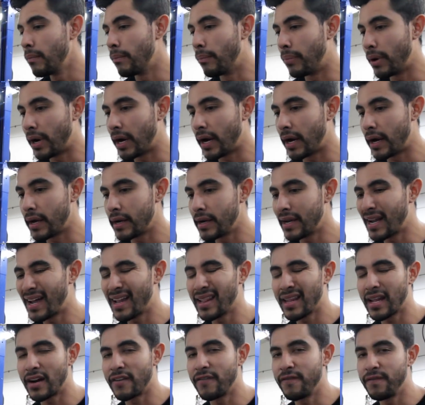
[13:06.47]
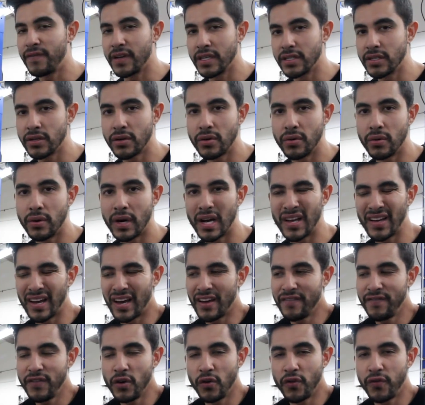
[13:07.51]
But not a lot of physical.
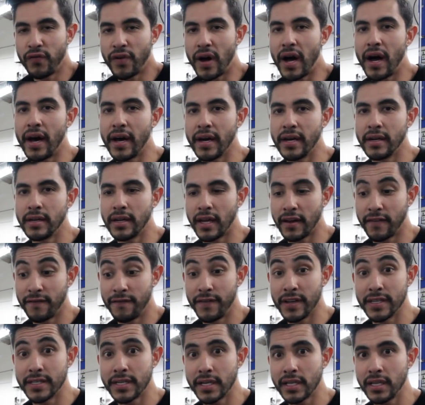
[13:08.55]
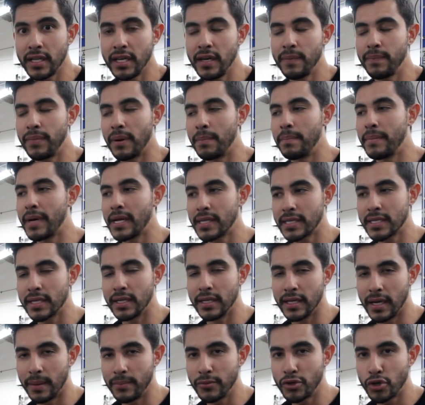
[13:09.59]
I feel fine, like physically, but
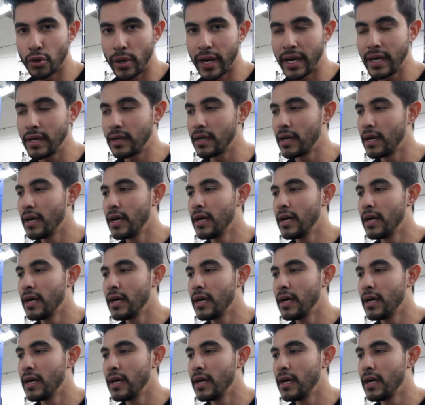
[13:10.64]
mentally I'm drained,